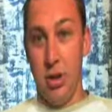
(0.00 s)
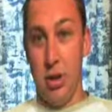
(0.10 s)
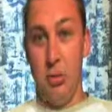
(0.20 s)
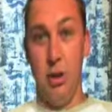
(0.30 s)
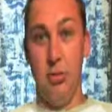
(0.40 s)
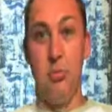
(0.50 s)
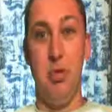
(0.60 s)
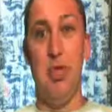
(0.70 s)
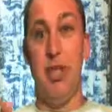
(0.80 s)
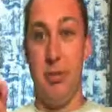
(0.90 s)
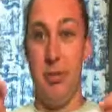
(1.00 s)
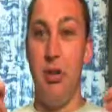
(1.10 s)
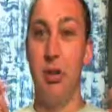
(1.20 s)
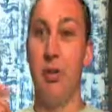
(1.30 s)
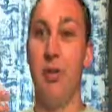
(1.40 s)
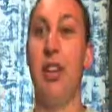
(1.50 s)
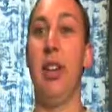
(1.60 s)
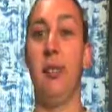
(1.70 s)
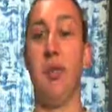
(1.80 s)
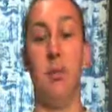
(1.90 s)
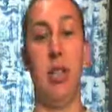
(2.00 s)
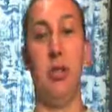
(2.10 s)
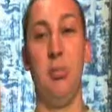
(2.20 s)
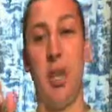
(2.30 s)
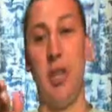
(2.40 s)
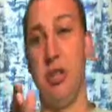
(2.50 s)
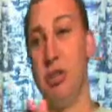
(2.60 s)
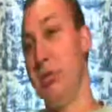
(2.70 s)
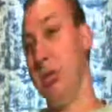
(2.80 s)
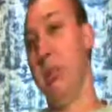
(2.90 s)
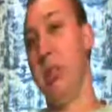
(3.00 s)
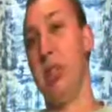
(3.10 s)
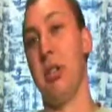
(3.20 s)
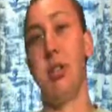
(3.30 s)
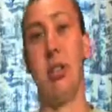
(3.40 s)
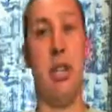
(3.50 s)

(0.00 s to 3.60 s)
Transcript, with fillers: You know, it would be a special event for me to make a YouTube video,